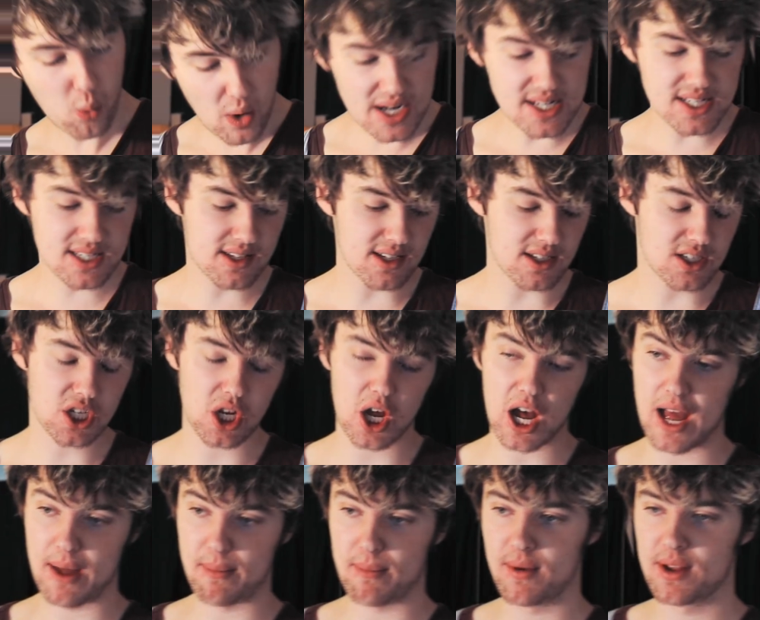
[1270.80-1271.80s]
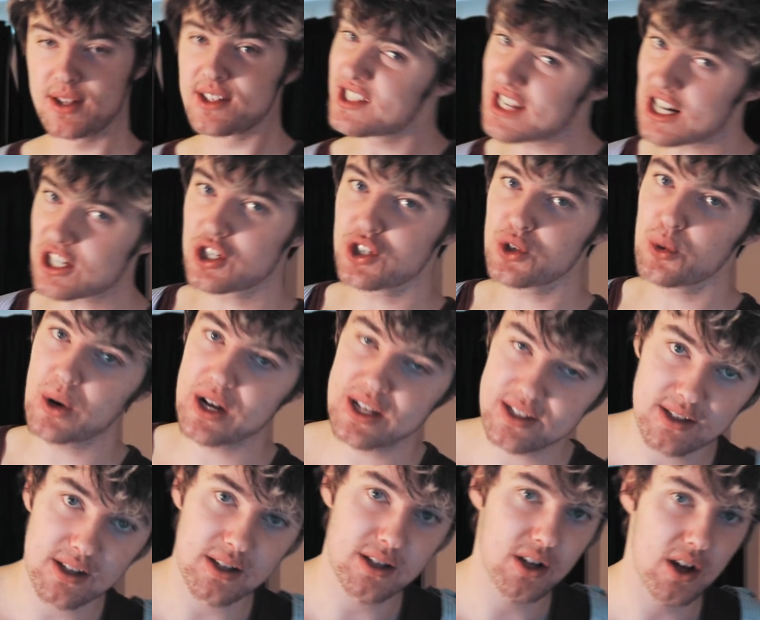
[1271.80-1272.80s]
Waste of time. Such a
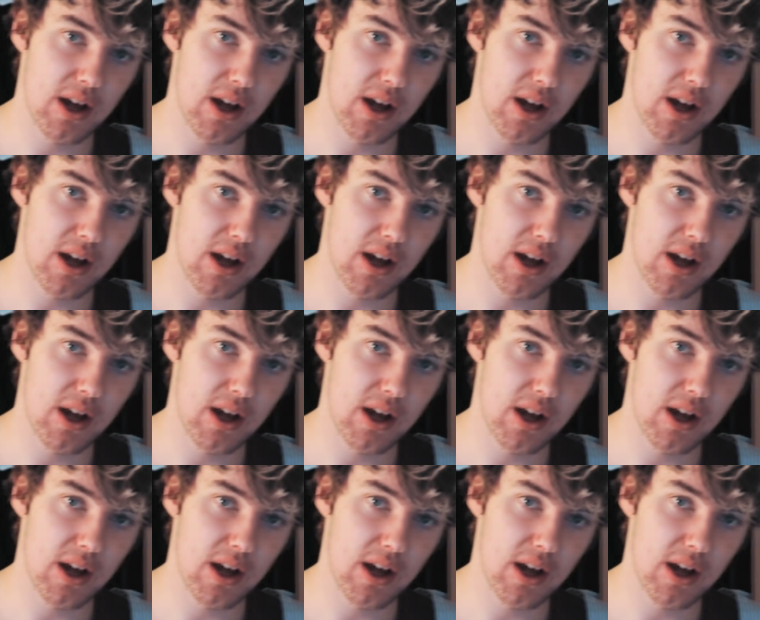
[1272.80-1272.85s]
waste of